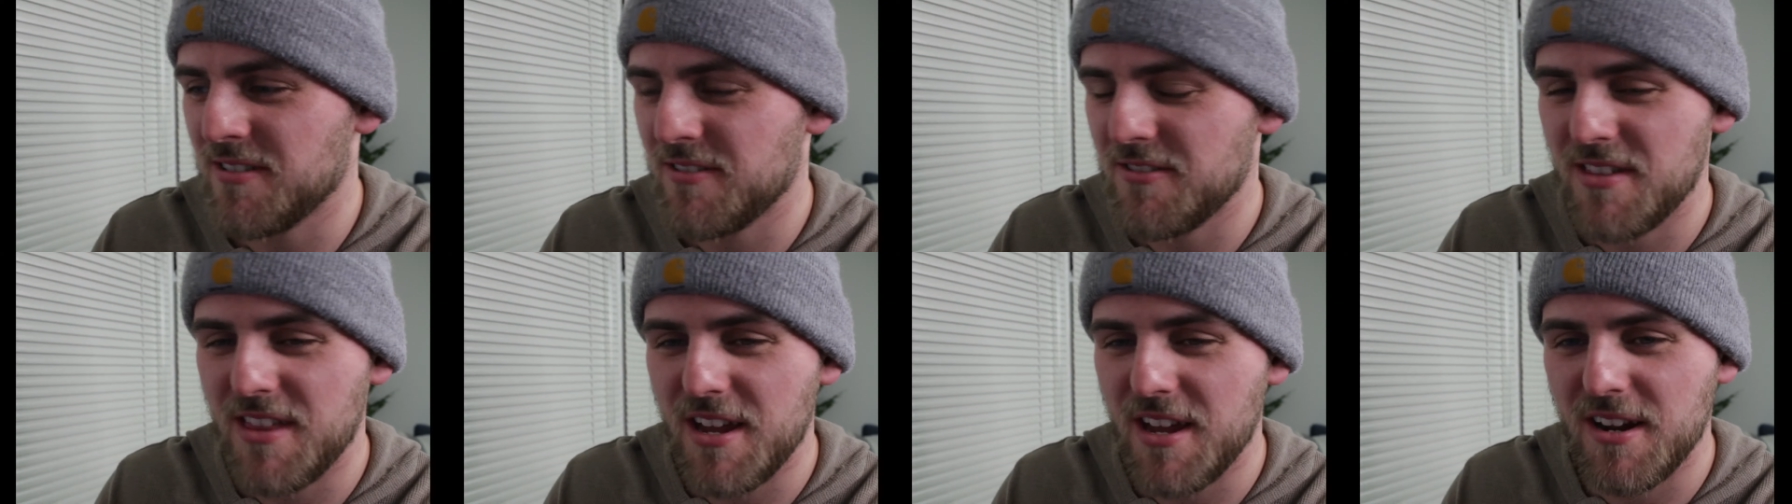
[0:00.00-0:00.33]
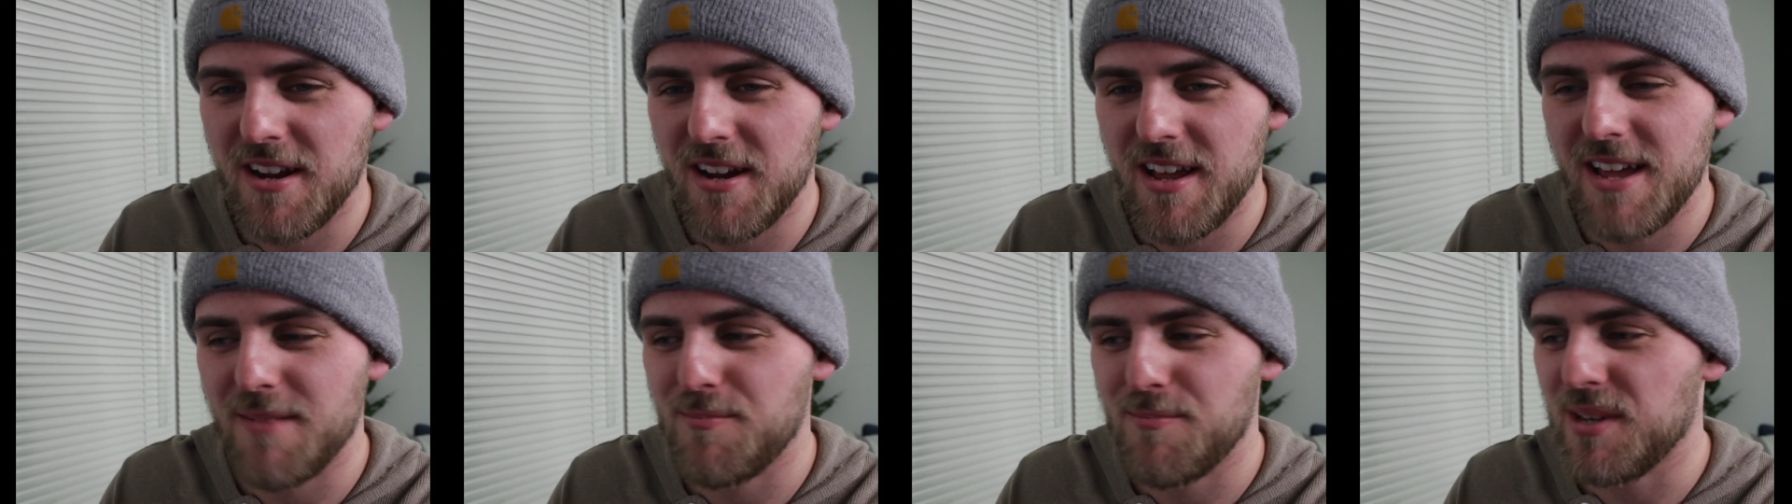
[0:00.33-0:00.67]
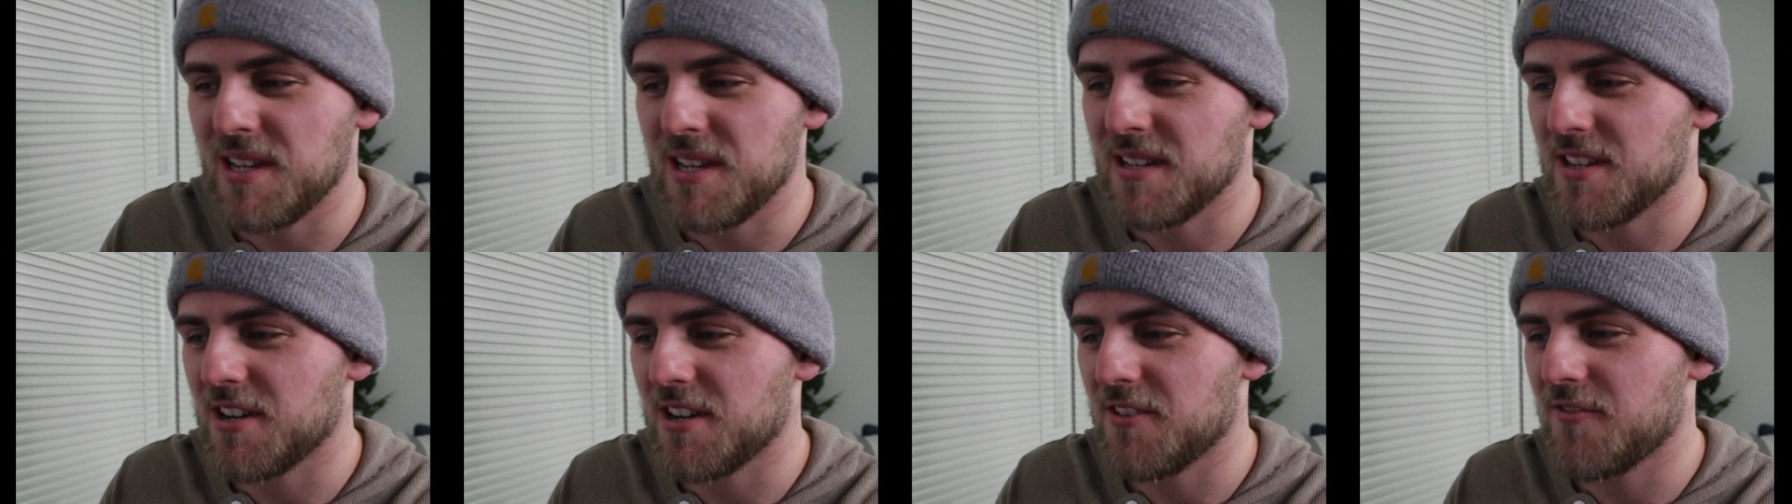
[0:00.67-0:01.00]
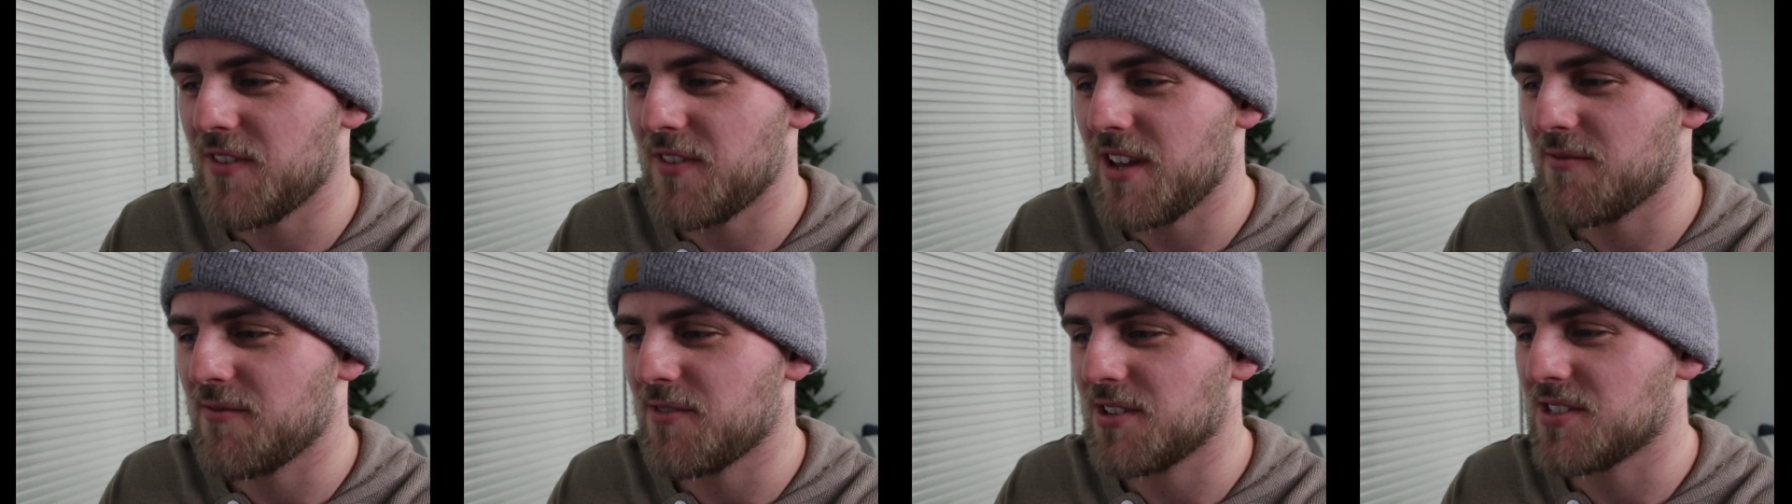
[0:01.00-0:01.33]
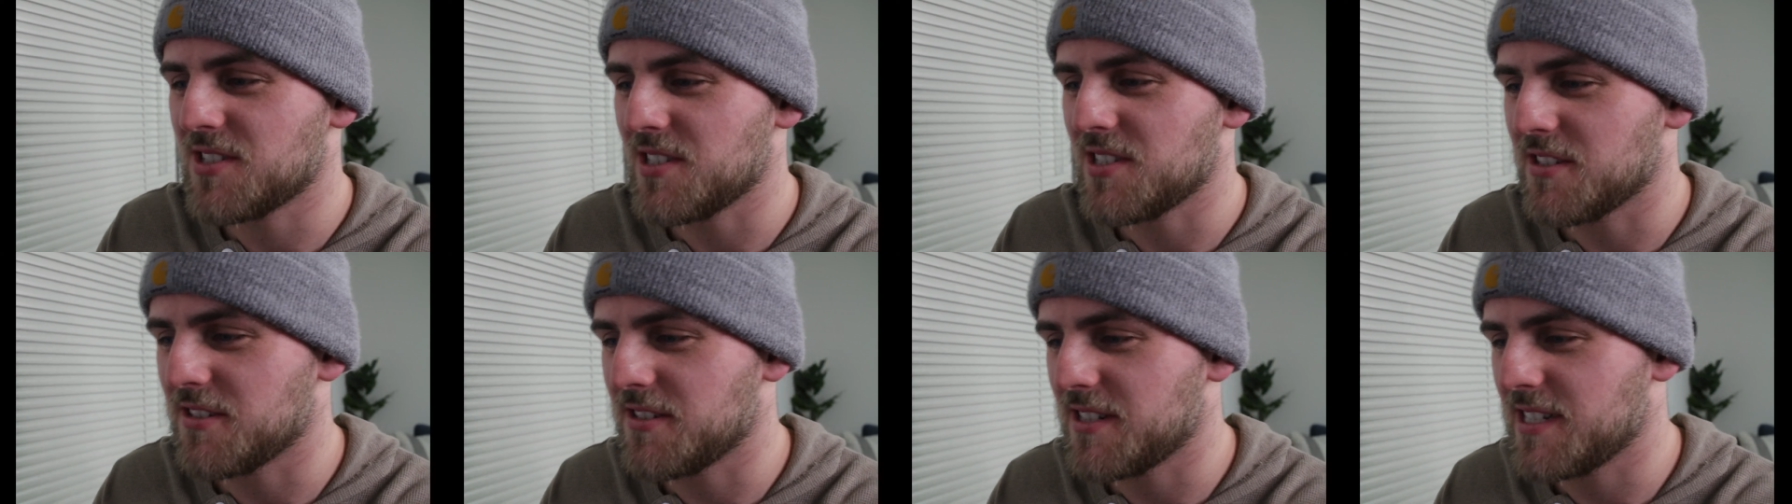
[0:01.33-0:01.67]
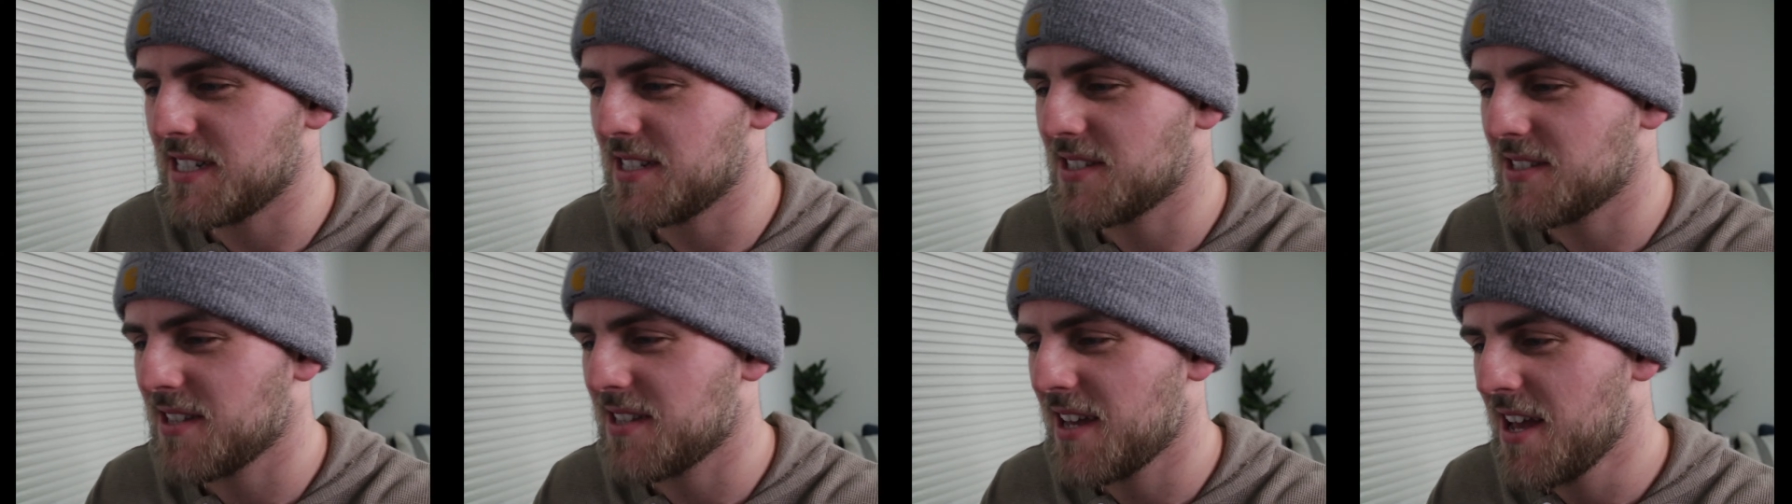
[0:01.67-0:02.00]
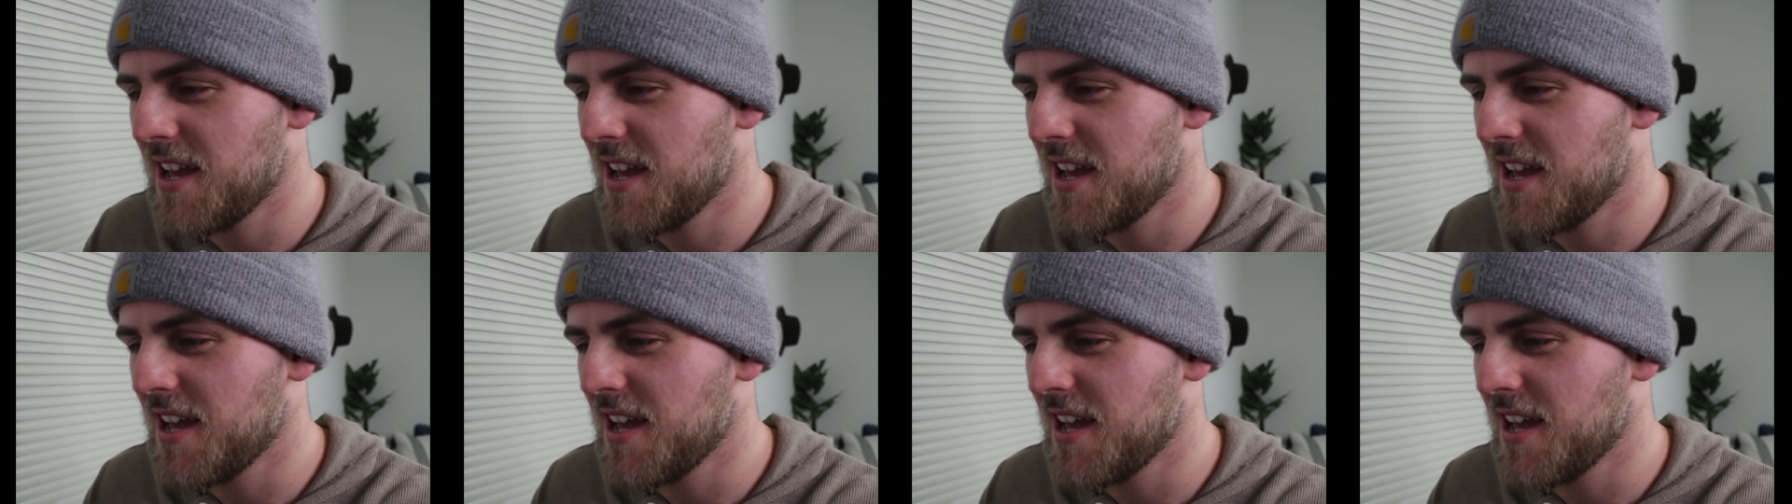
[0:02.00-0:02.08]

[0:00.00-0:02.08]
their being their favorite series.